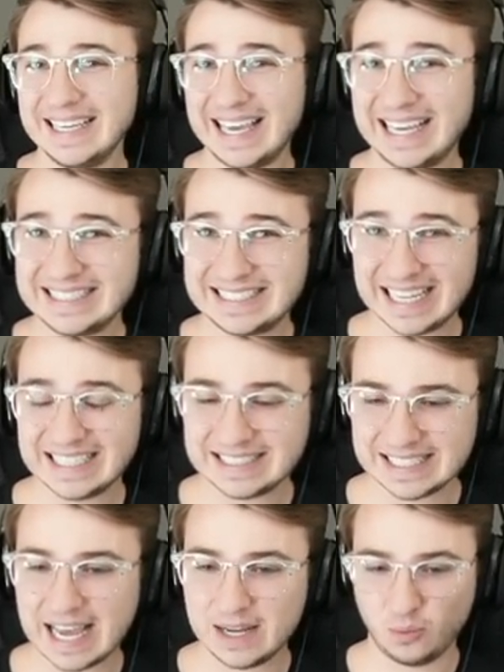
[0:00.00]
It does
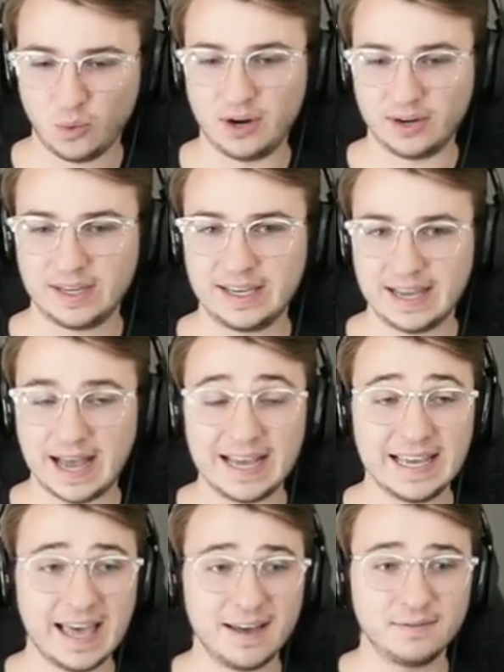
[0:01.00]
not work. I
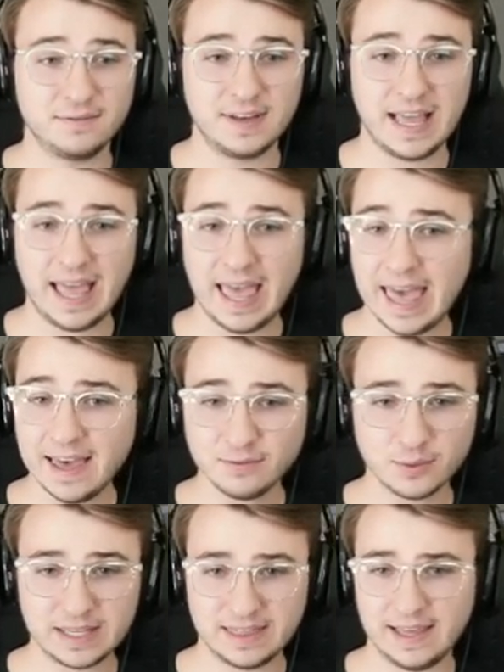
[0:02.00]
have
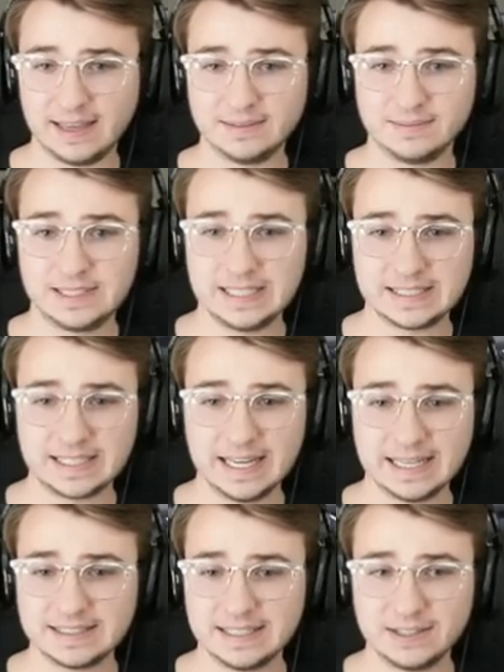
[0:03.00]
everything
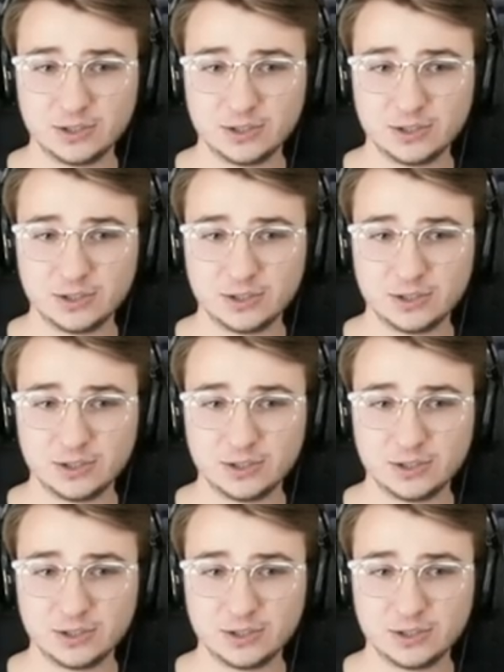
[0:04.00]
disconnected.